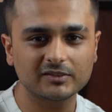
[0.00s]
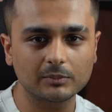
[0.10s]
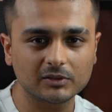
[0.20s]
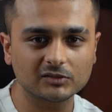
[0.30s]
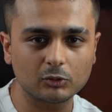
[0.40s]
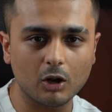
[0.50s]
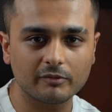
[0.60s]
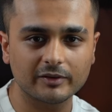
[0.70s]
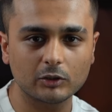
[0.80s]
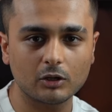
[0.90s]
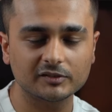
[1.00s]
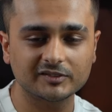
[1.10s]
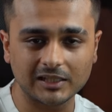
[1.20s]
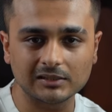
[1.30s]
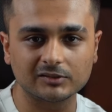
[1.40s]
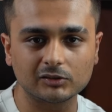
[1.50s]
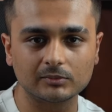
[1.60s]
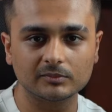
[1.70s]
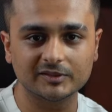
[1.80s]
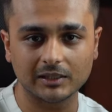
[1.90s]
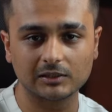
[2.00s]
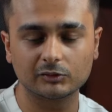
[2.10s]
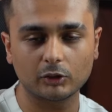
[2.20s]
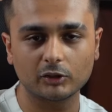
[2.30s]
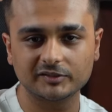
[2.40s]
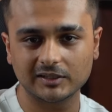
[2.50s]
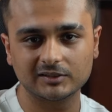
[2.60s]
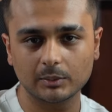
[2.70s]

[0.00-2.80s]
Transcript: something's wrong with your sales skills or your sales